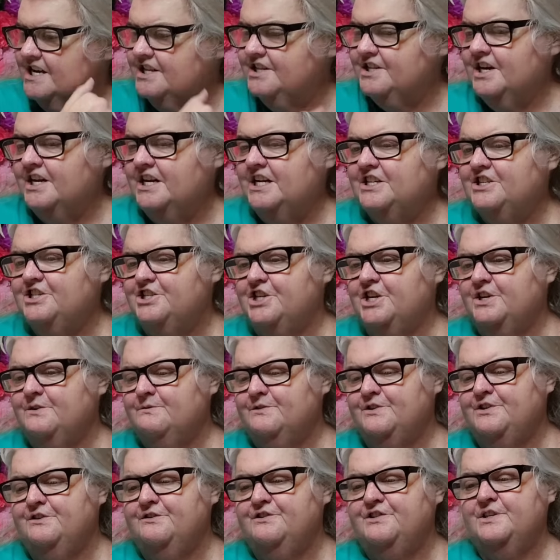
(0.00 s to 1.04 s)
Thought I'd share
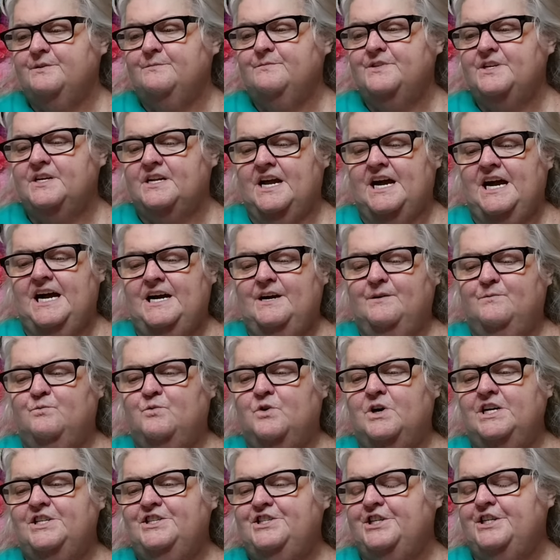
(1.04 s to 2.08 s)
with you some that I'm
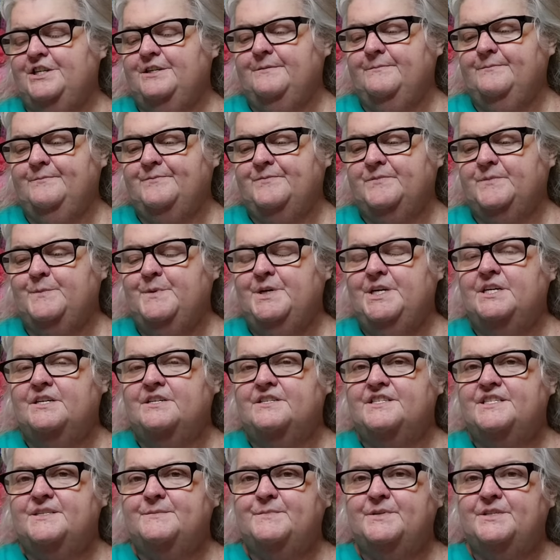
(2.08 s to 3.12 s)
watching. Let me get a
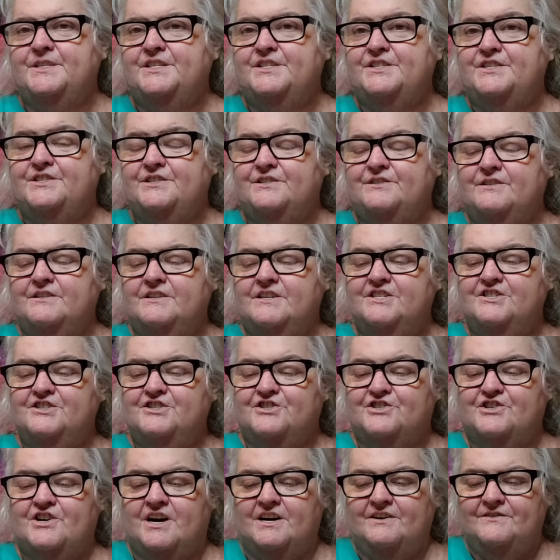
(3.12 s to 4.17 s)
sip of this
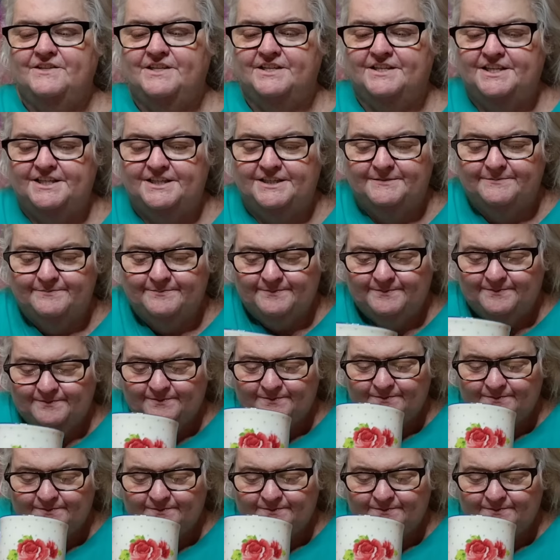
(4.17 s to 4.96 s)
delicious coffee again.